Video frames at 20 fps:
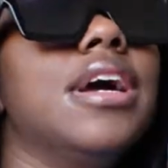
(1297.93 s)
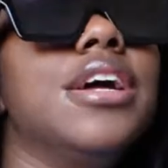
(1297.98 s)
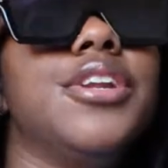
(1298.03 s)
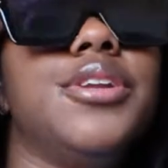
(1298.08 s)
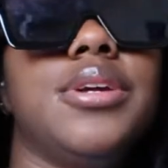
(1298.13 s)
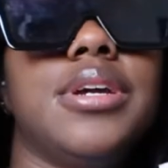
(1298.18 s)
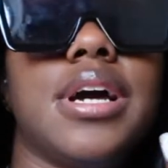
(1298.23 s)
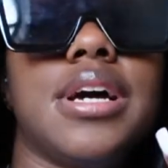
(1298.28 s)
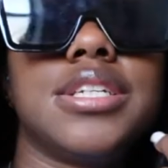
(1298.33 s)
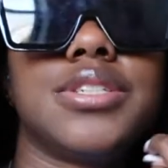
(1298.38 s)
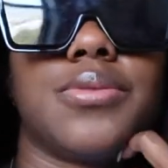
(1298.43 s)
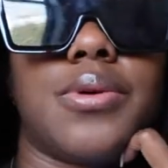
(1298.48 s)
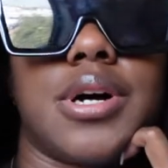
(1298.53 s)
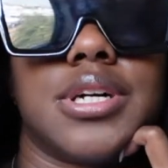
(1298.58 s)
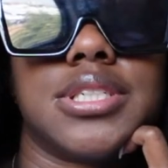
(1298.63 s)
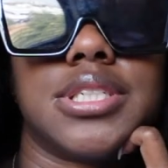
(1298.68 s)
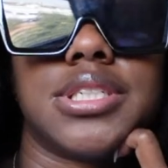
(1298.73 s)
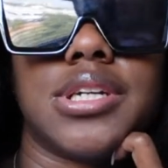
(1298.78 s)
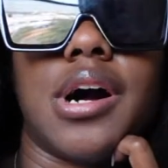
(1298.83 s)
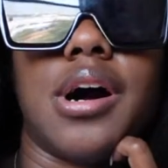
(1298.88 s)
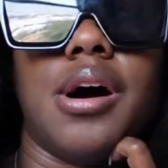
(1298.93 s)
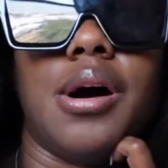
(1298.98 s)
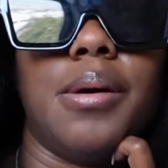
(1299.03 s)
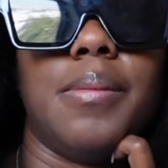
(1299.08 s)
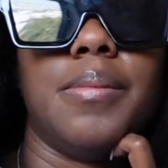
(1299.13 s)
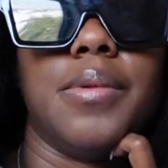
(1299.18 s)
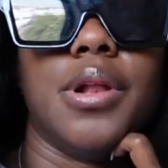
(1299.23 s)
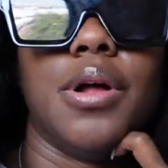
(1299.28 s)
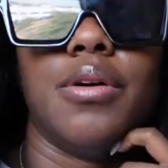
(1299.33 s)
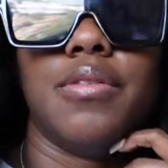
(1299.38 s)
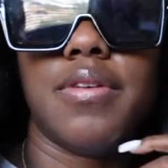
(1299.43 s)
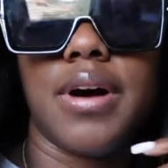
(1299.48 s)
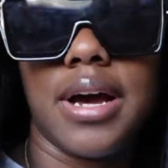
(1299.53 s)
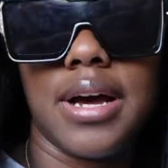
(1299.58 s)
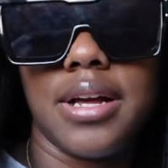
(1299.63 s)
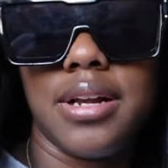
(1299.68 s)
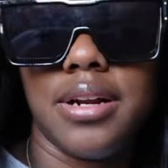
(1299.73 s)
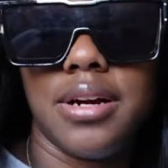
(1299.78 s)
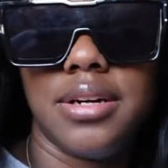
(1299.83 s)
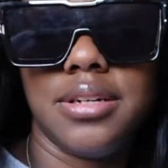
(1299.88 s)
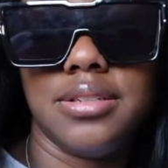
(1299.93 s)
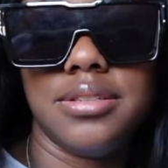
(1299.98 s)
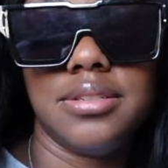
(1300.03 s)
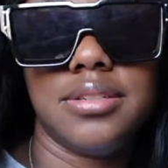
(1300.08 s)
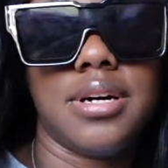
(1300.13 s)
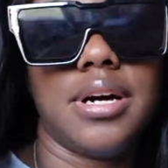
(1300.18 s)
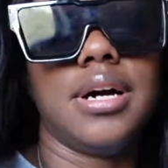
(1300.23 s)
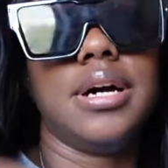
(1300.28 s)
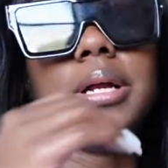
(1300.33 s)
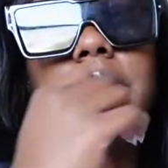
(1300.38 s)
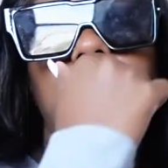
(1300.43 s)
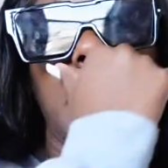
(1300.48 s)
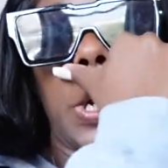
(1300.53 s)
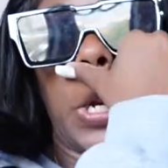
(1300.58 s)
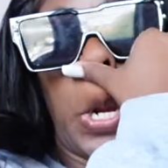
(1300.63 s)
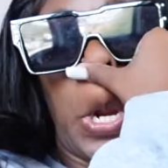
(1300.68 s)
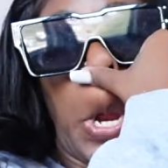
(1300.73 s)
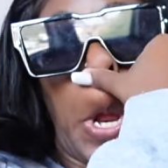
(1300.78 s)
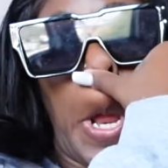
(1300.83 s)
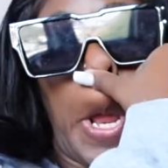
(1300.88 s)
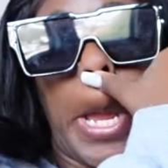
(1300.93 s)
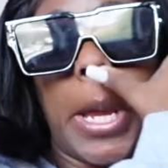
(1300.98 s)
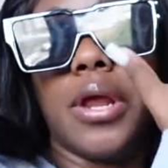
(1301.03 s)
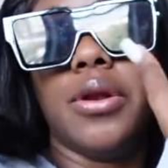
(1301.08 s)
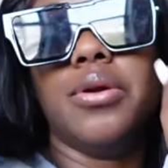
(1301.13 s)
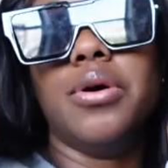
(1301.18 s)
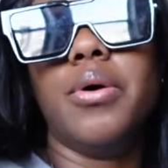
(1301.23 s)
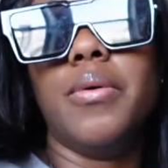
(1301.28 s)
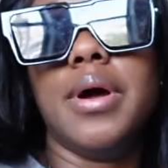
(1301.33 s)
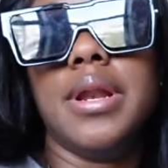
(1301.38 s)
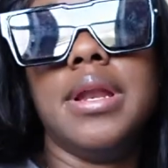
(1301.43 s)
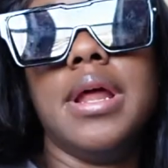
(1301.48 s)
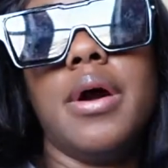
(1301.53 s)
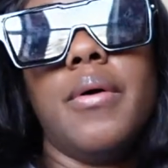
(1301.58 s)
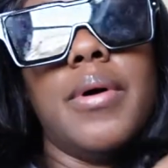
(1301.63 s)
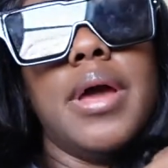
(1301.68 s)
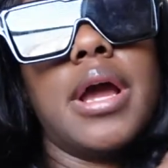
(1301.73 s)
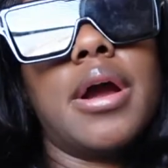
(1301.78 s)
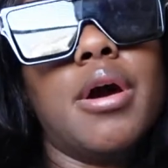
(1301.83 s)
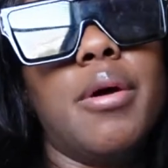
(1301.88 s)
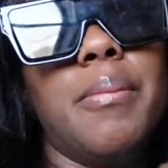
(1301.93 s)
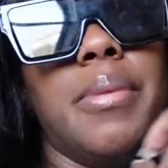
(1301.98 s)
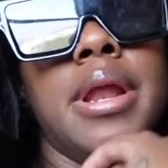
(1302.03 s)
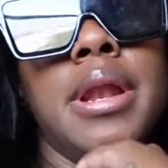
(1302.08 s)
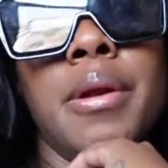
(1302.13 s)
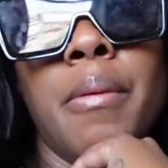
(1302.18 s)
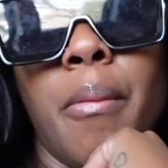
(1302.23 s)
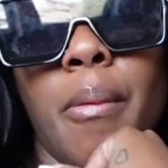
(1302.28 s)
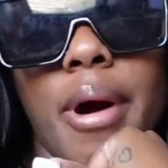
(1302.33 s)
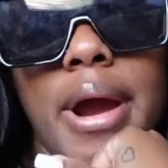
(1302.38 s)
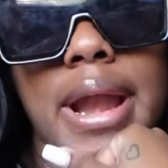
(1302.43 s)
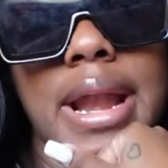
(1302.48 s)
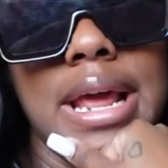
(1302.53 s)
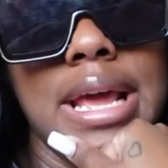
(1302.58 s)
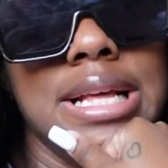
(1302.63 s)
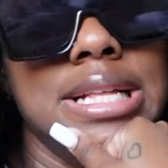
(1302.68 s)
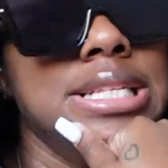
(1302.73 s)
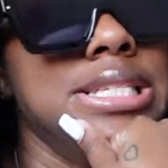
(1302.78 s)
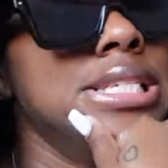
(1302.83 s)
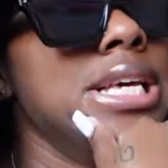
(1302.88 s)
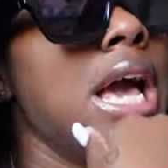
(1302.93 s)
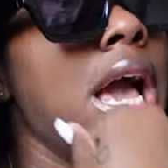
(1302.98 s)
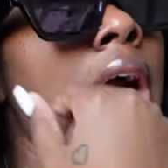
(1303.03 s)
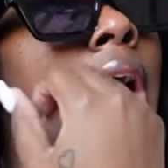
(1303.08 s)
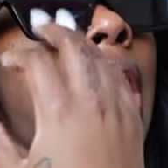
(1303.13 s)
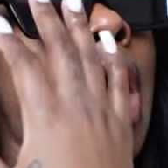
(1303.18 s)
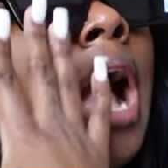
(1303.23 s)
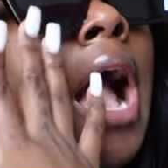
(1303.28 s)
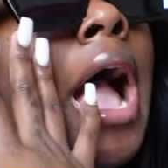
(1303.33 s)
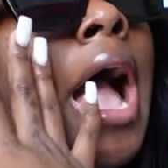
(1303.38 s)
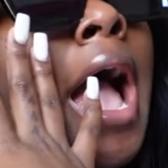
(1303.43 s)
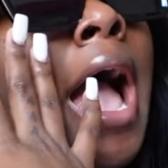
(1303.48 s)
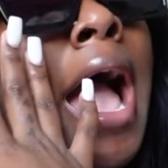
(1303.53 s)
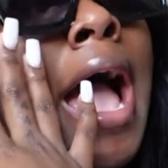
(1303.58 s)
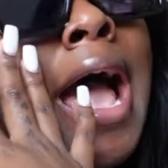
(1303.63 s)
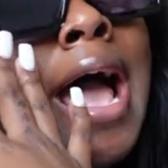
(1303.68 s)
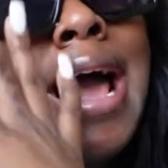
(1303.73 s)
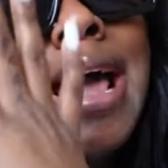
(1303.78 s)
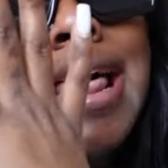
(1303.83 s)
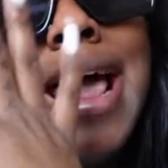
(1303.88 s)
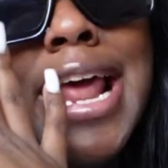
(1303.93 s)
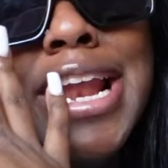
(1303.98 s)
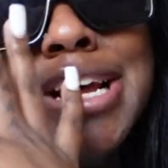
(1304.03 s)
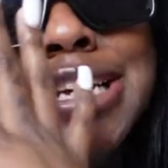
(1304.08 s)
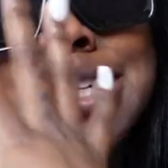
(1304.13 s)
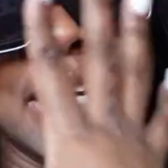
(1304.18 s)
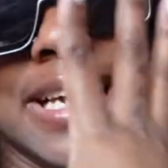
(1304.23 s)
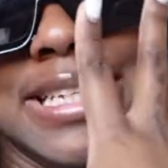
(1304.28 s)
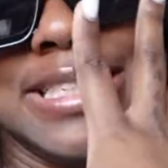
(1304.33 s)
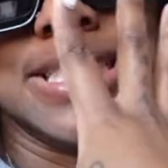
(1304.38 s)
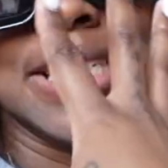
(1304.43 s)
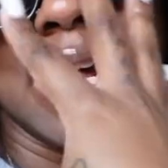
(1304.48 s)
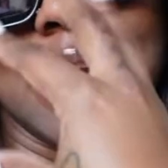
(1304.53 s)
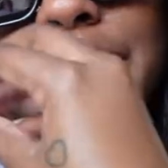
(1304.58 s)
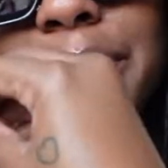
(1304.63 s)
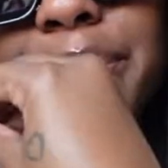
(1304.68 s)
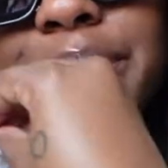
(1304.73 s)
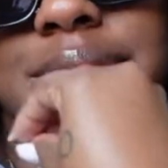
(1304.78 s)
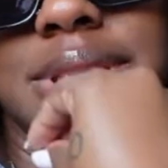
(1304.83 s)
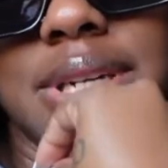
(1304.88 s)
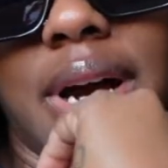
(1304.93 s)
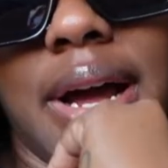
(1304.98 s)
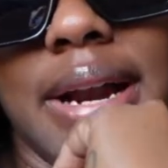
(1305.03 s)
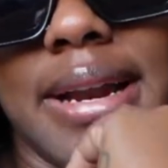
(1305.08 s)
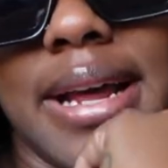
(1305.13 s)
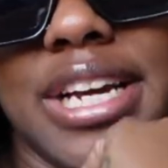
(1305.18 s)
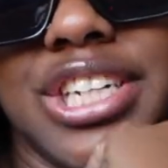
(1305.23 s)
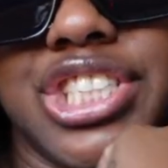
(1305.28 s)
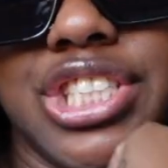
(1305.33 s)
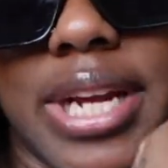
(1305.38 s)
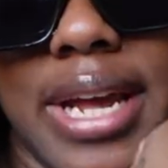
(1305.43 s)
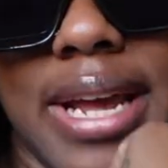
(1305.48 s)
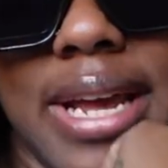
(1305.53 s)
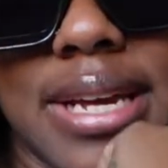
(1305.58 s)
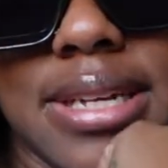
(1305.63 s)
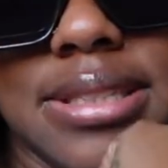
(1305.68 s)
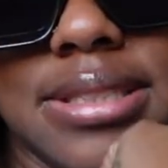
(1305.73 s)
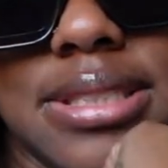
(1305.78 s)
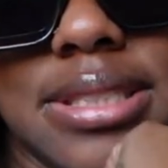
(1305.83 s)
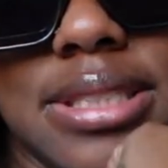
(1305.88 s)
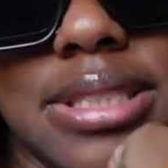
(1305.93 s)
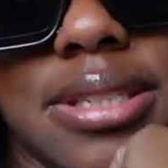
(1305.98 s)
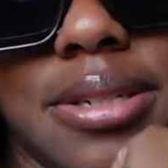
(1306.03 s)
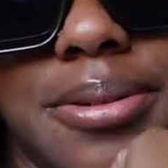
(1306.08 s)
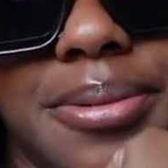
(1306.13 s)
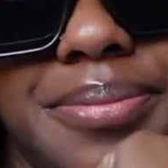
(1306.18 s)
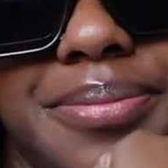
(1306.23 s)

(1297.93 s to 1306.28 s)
Do you guys watch Love Island? And you know when they wake up in the mornings, they just instantly put on their shades.